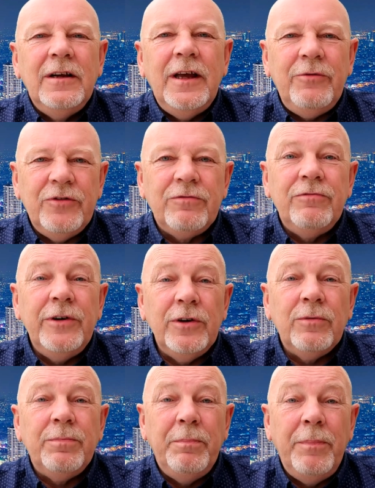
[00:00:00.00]
It was a
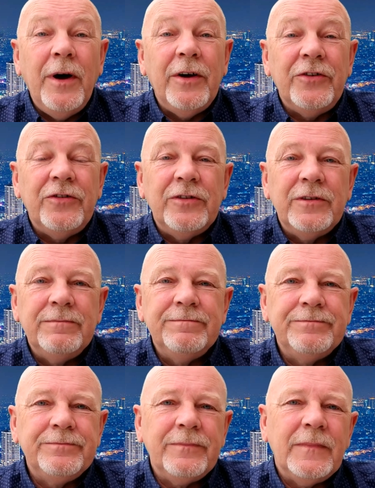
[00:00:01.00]
real buzz.
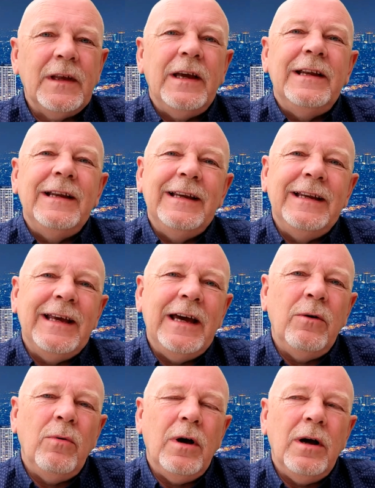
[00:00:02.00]

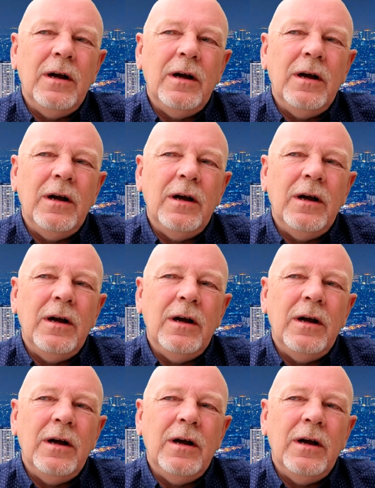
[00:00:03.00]
Now,